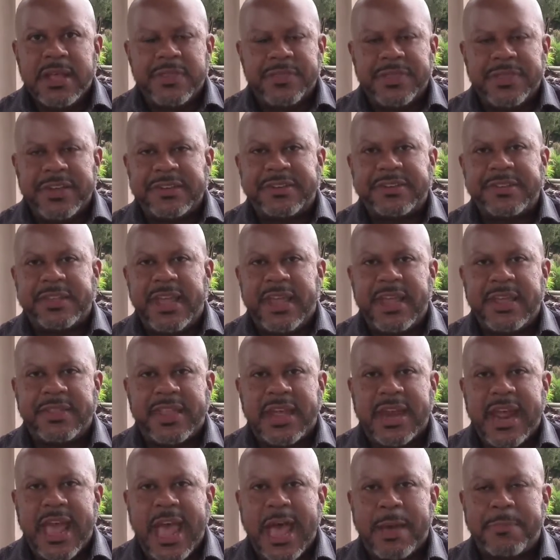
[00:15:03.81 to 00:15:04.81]
This thing
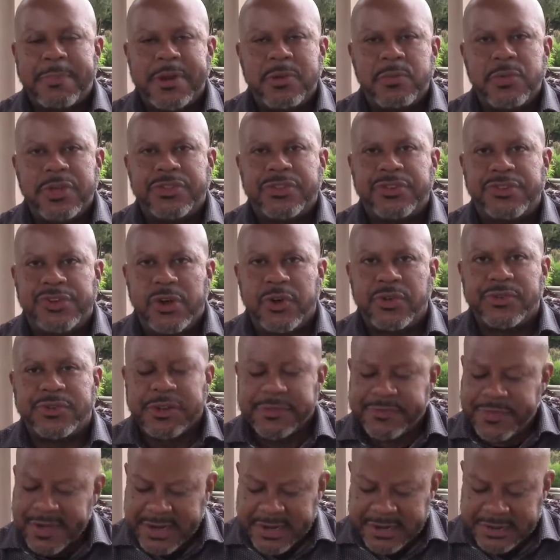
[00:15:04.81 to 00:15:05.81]
that happened with
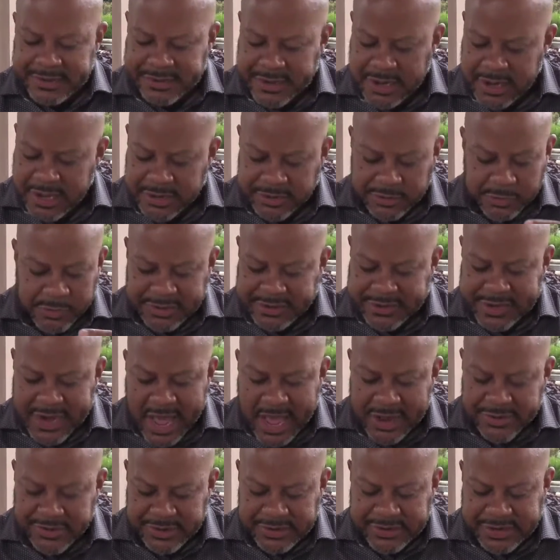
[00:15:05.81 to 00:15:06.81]
Joseph and his sons was
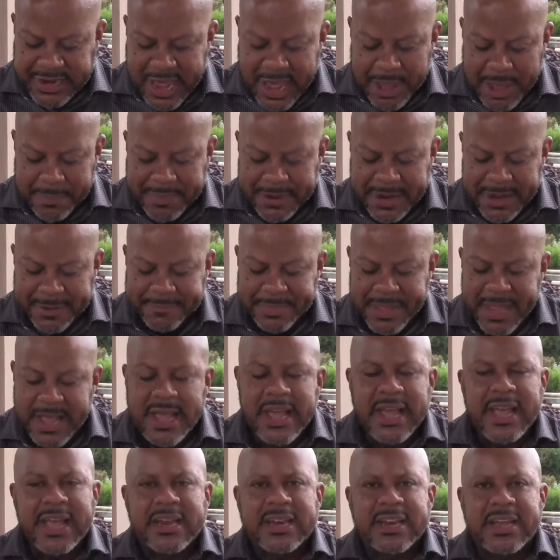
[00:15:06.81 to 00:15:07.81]
not just happening.
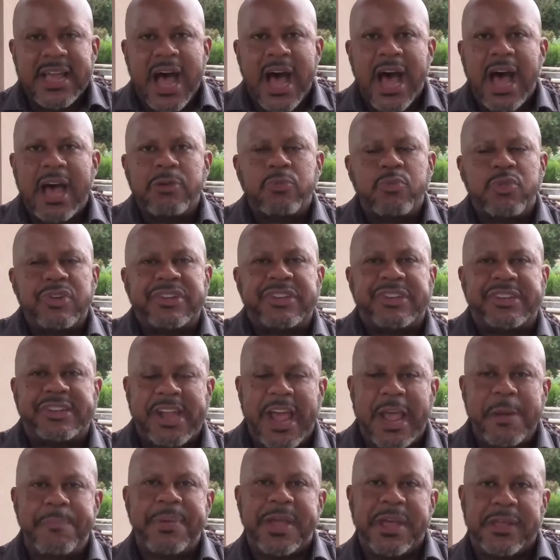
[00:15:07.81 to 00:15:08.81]
God was
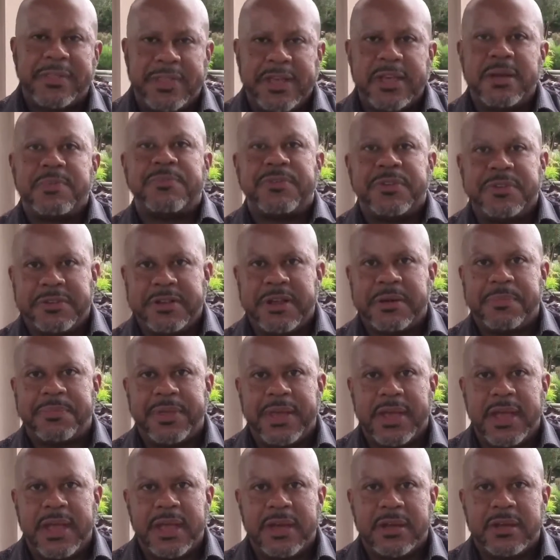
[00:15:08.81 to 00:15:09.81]
shaping them for
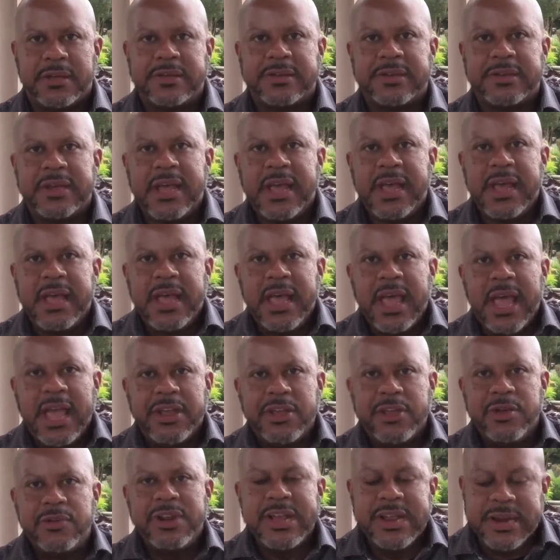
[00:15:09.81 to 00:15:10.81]
something else.
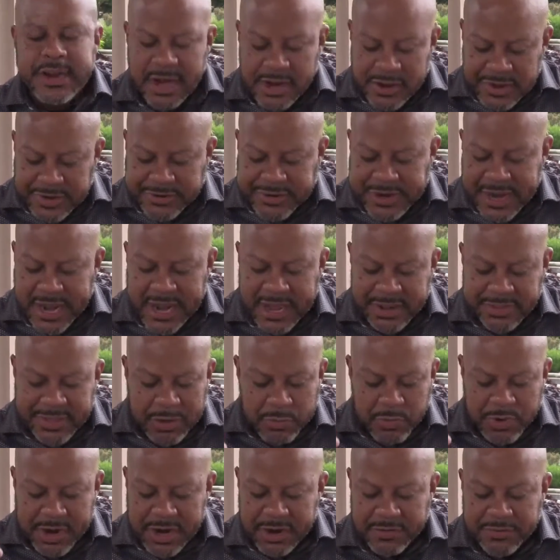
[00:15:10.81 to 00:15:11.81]
And you need to understand
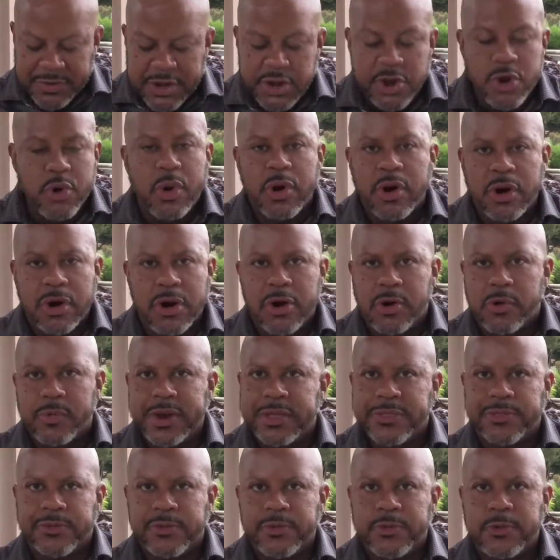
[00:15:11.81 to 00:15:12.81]
that whatever you are
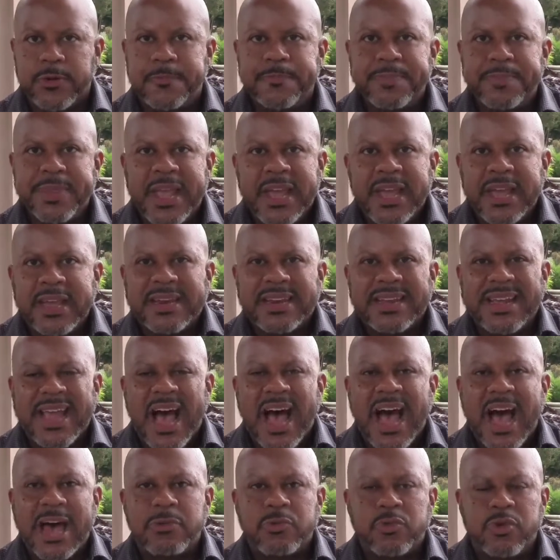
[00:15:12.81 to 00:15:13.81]
going through,
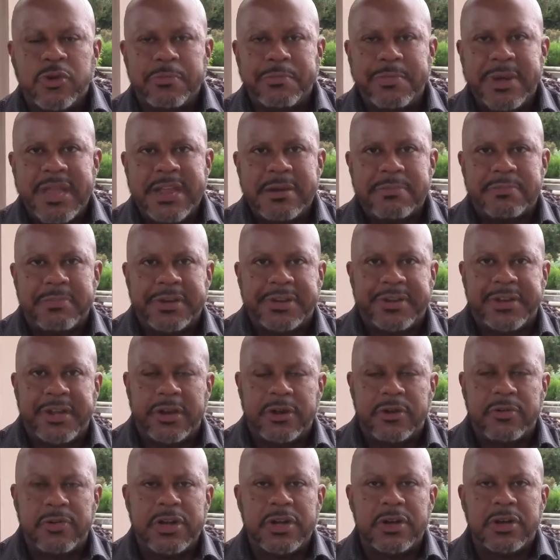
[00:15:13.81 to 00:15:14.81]
God will meet
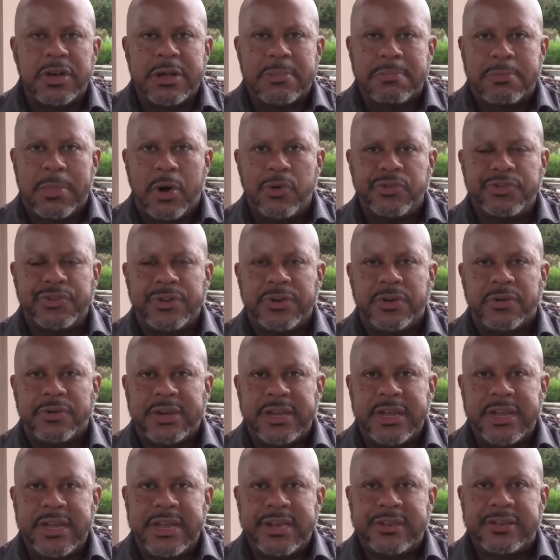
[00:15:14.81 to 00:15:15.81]
material, emotional
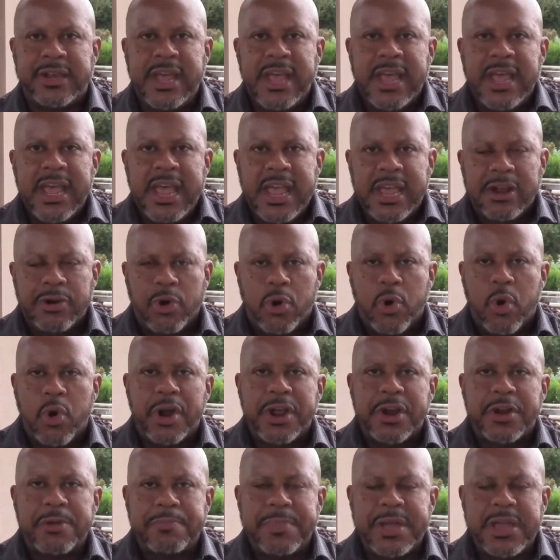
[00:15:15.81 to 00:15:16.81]
needs in
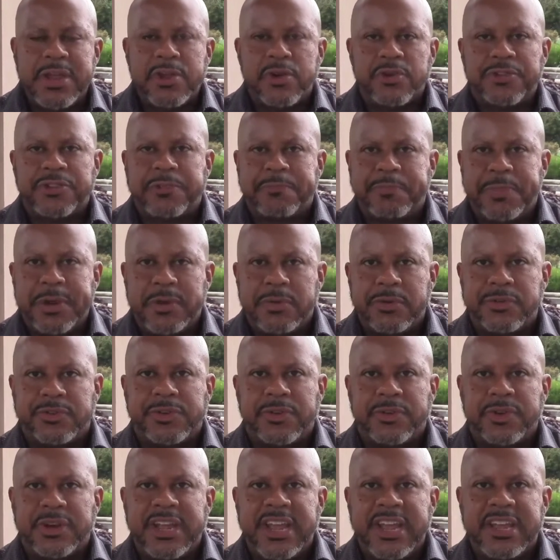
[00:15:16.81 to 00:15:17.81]
order to meet your
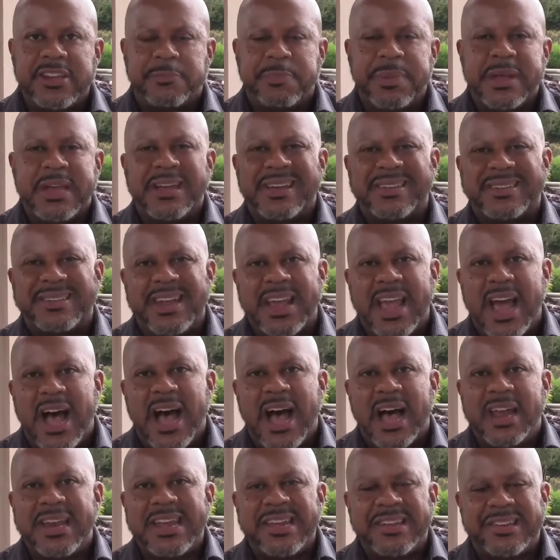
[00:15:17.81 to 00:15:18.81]
spiritual needs, because
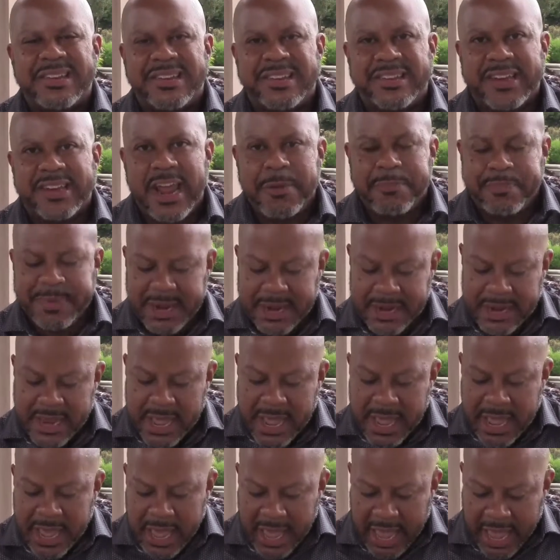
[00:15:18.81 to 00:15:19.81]
God is shaping
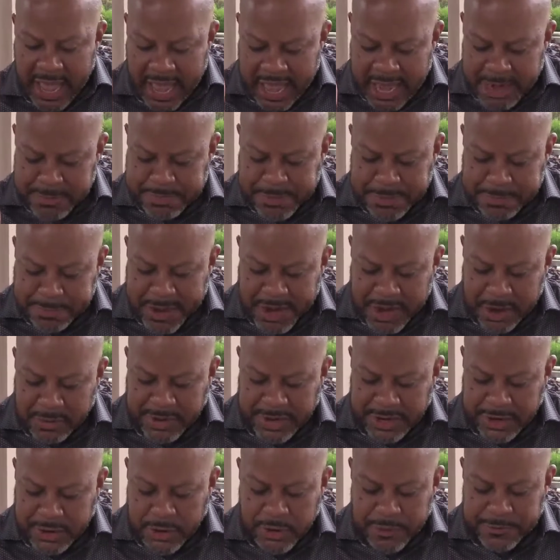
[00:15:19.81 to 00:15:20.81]
and
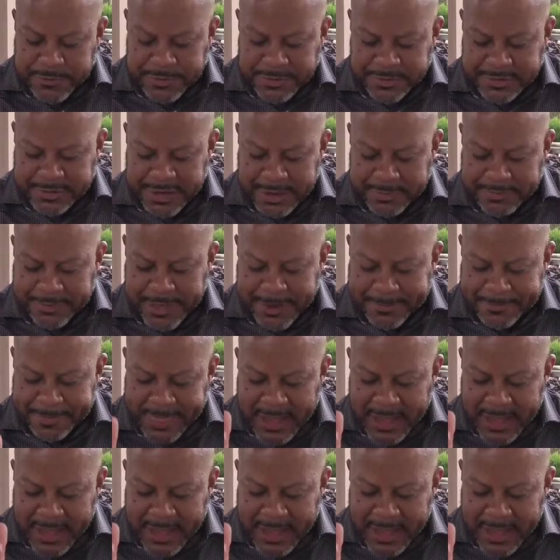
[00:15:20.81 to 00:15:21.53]
preparing you for something.